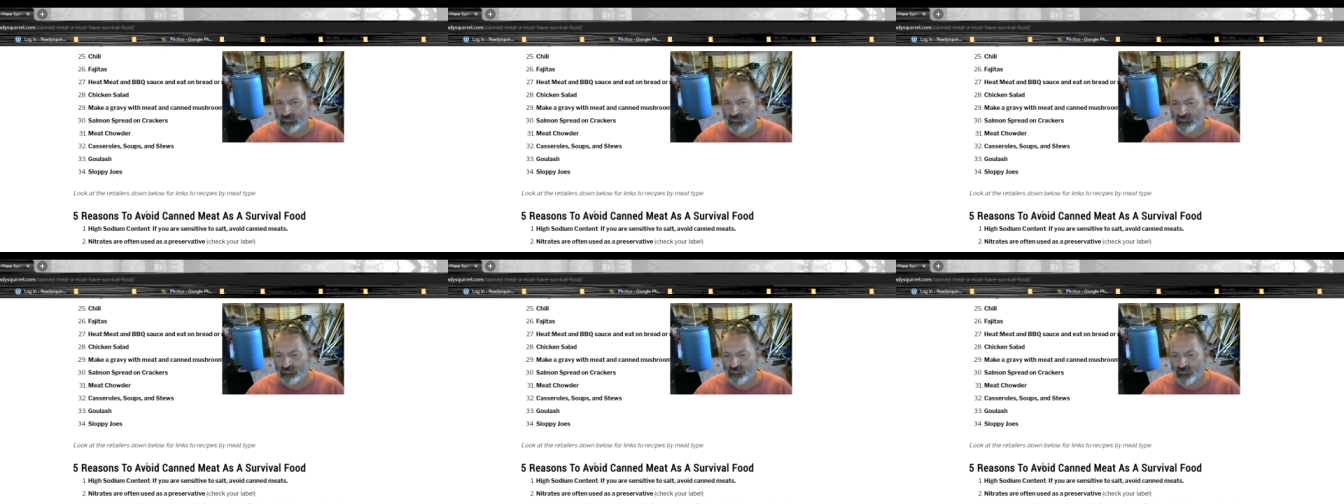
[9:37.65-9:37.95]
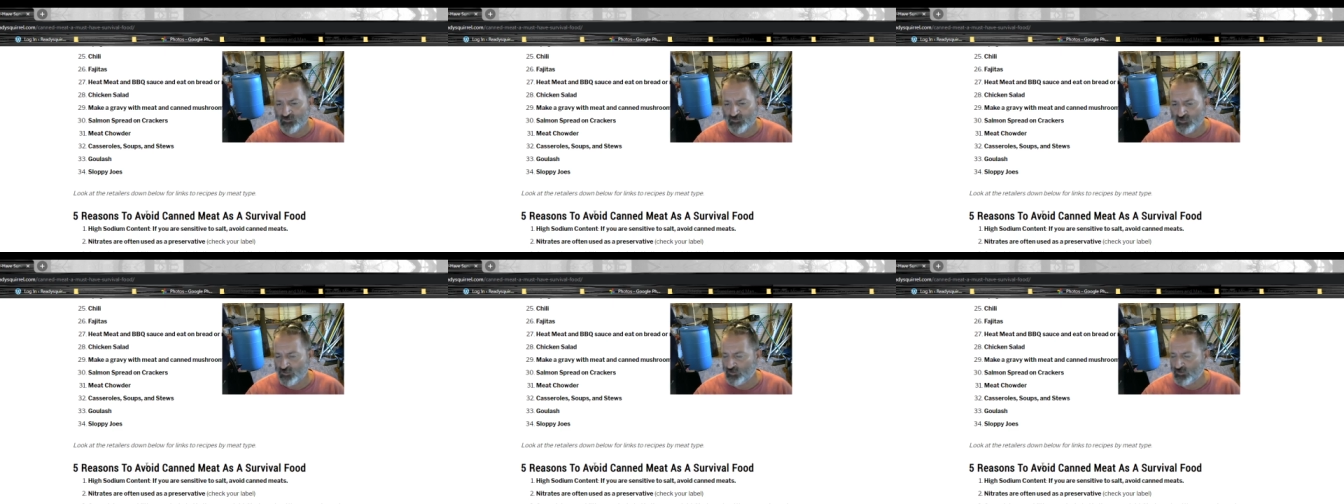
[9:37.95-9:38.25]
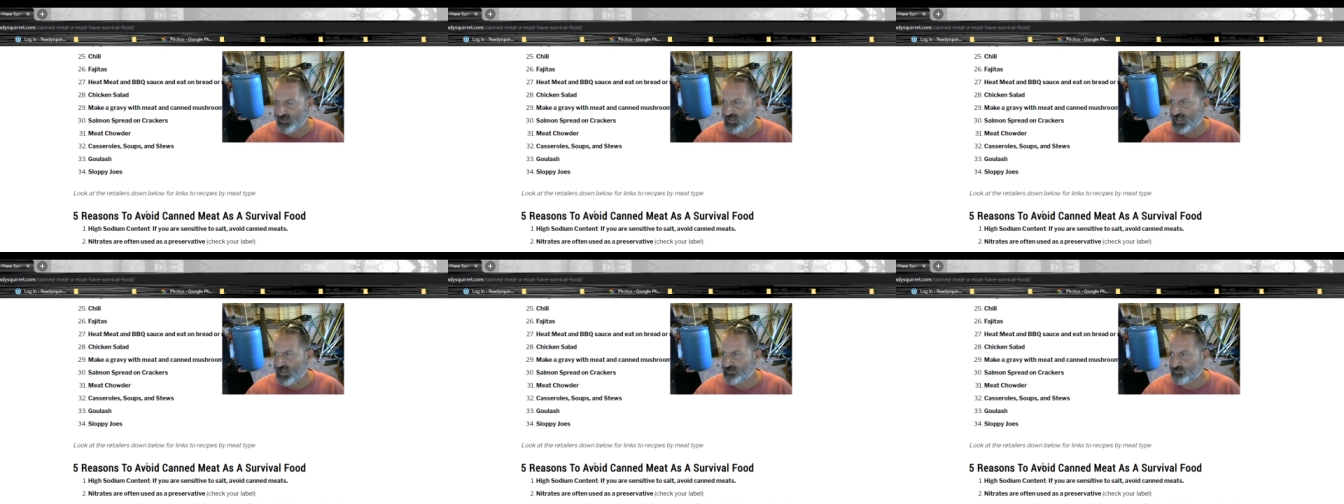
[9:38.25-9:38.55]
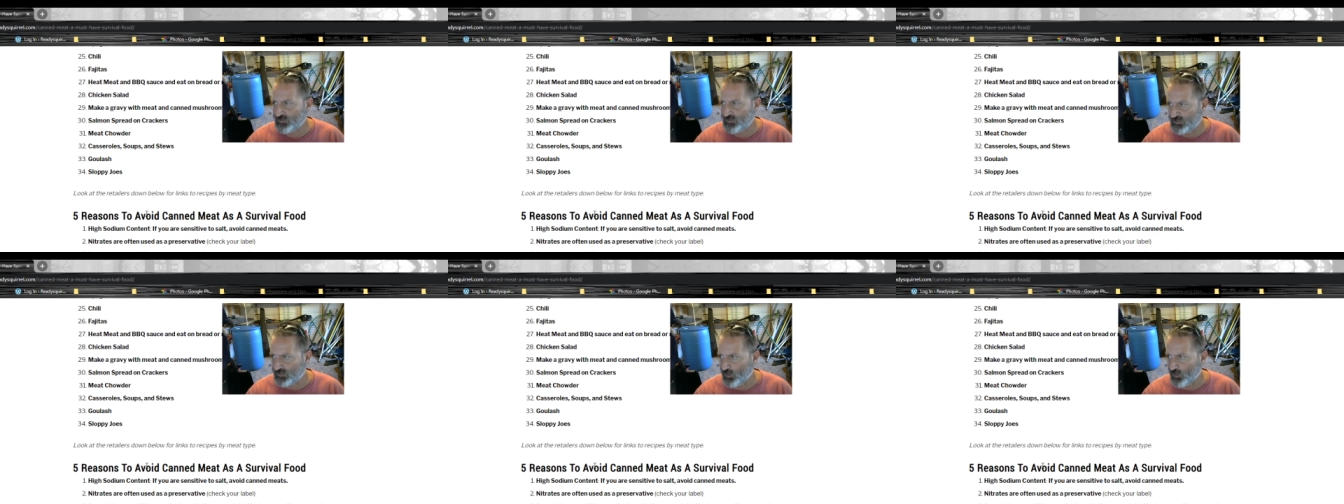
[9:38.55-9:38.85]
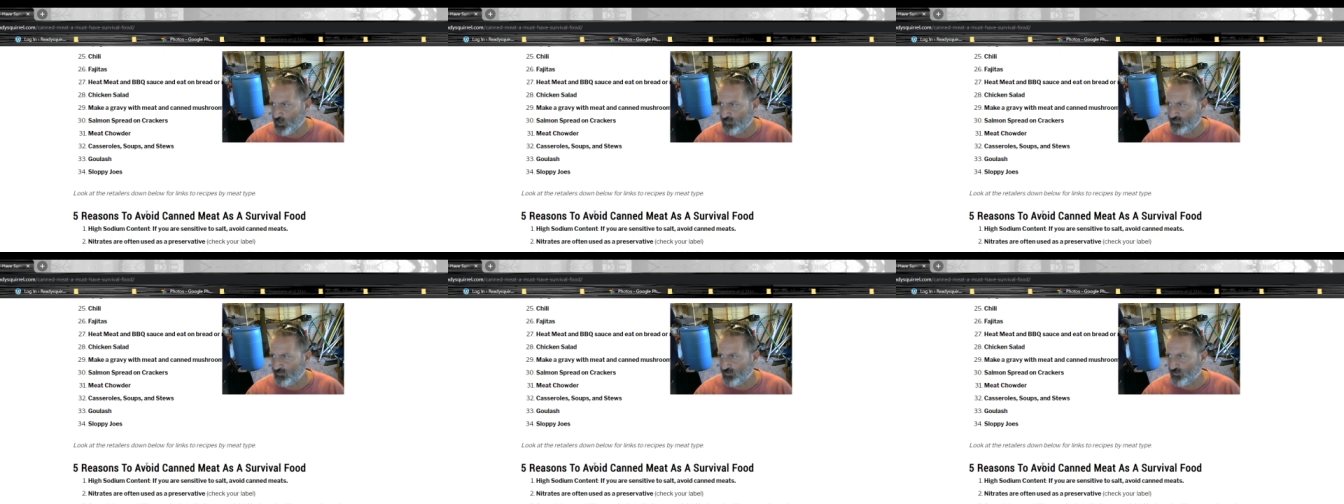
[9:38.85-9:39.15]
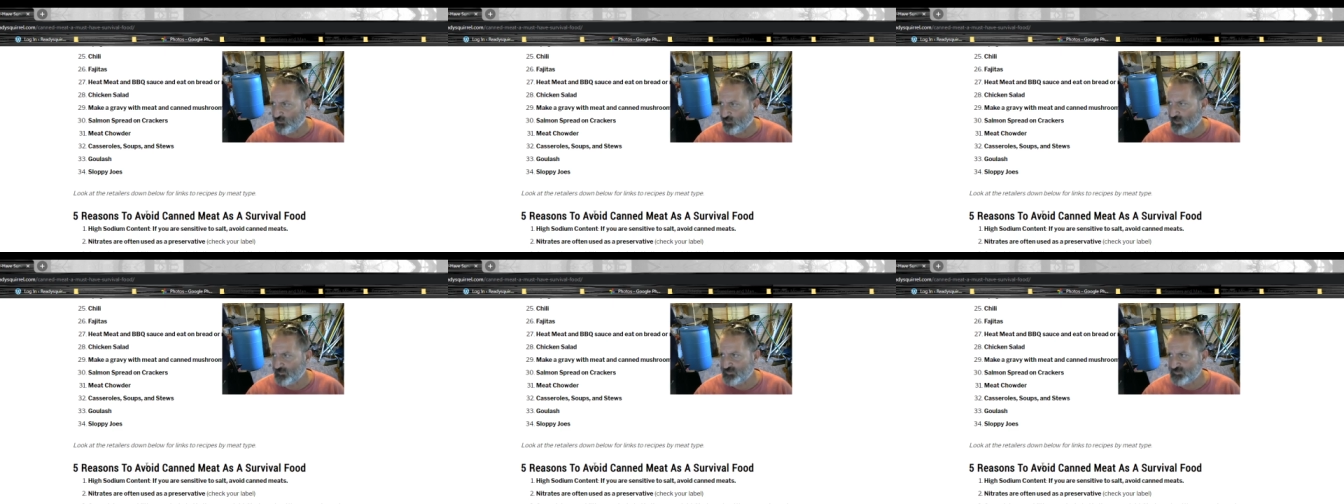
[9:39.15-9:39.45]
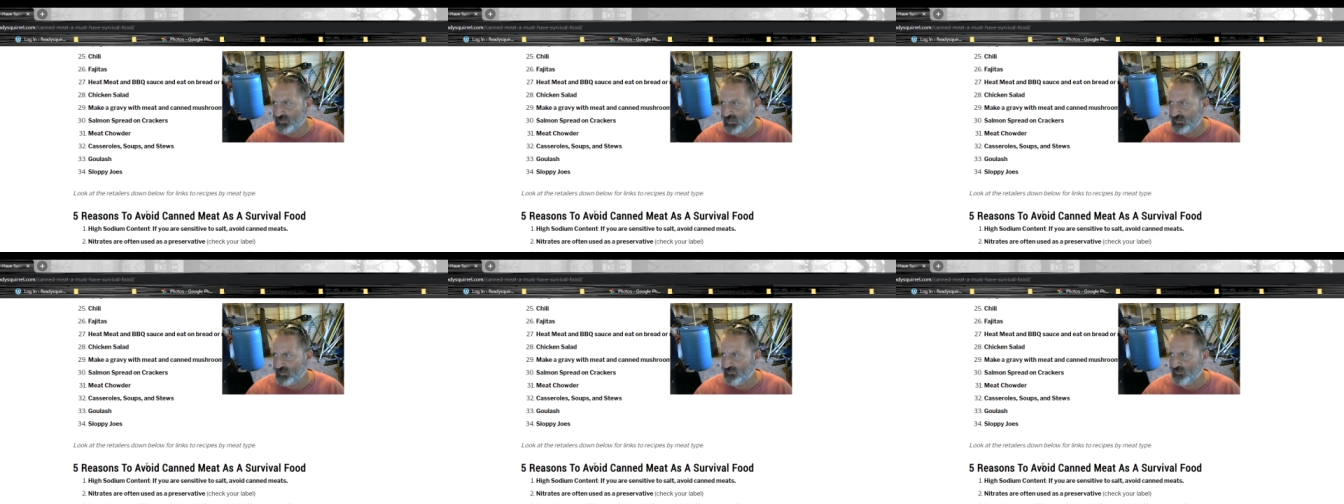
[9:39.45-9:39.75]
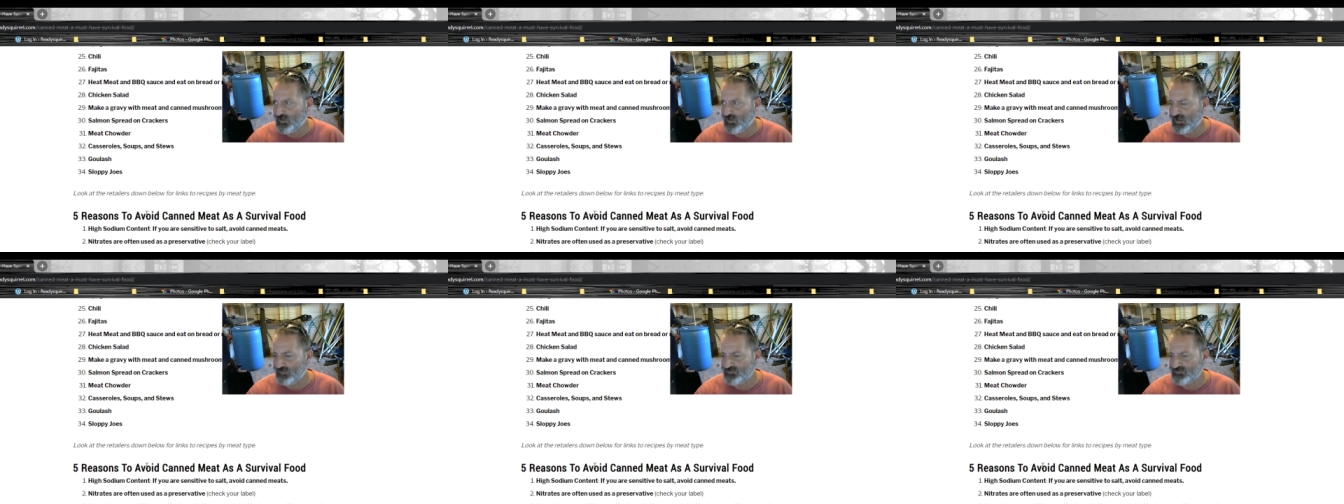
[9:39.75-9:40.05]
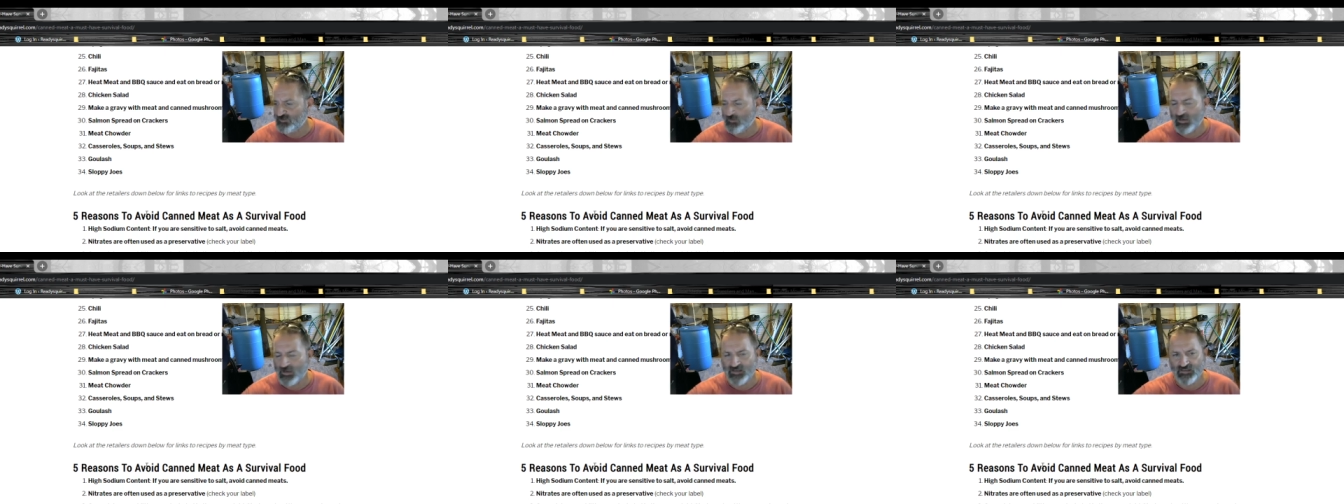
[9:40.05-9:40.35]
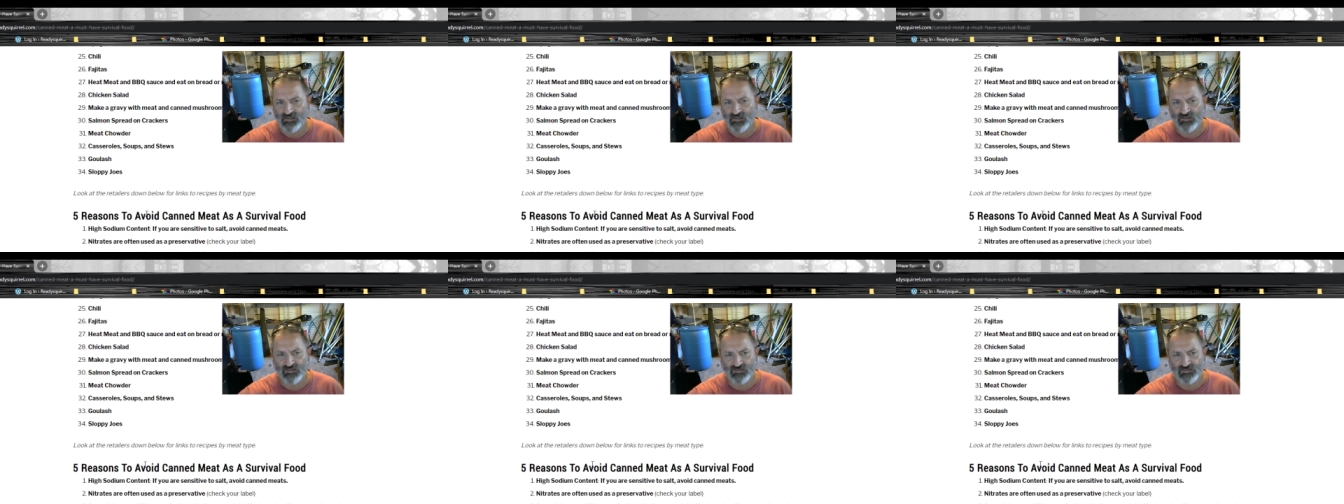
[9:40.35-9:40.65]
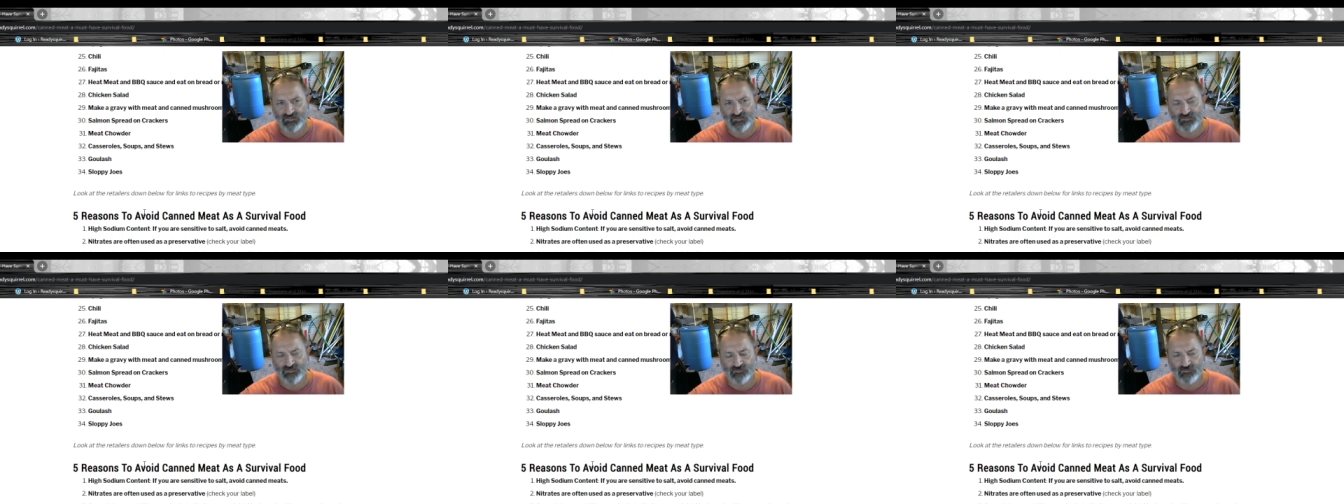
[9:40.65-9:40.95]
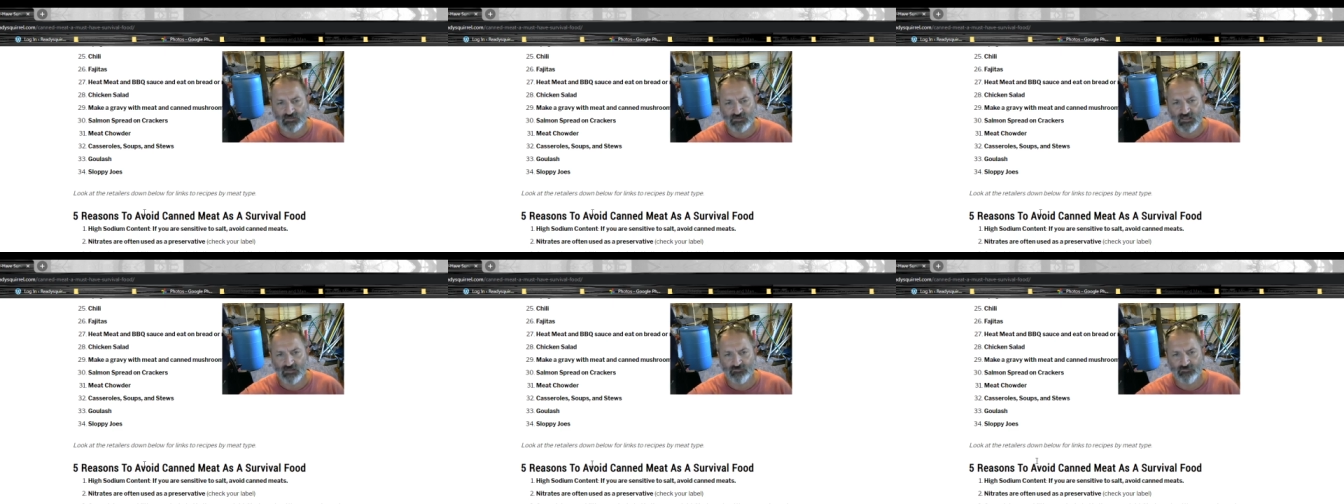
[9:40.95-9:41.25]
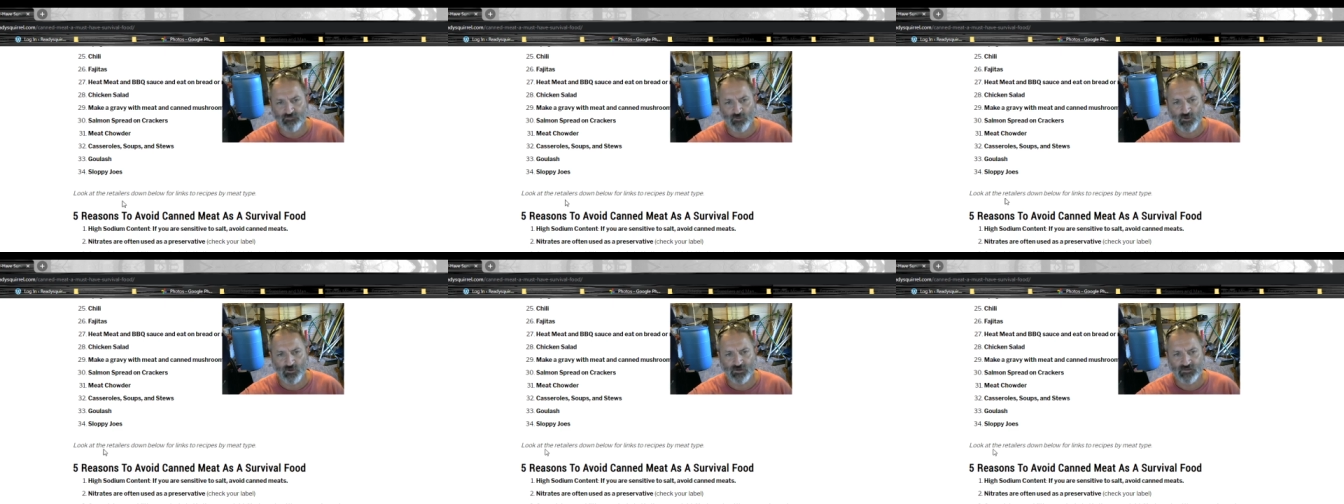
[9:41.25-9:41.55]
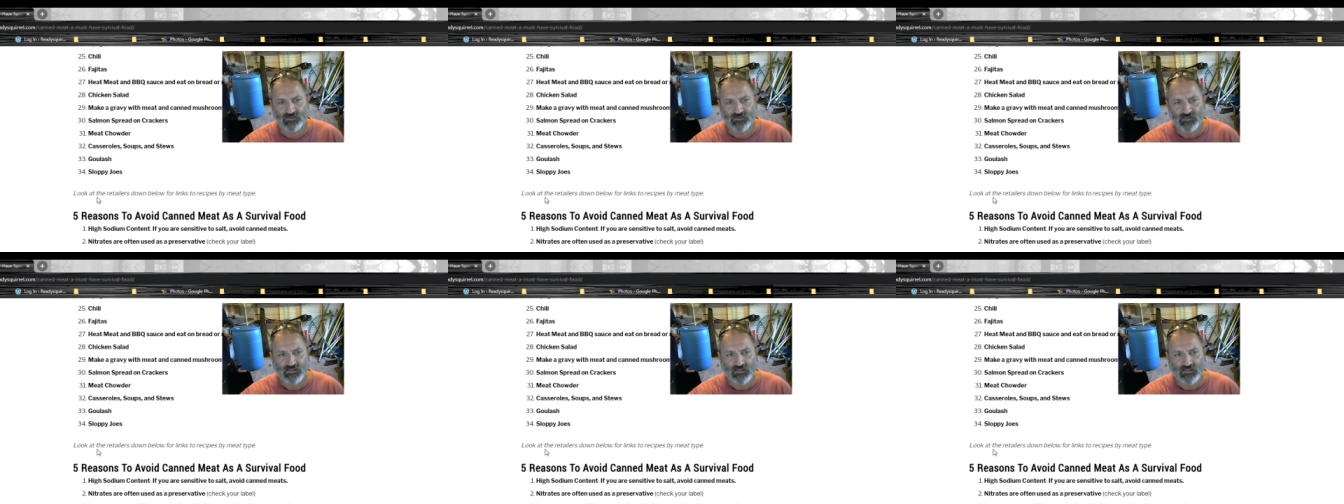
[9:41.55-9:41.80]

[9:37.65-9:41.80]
so that you can actually go over to the website and they'll have some ideas uh, for it.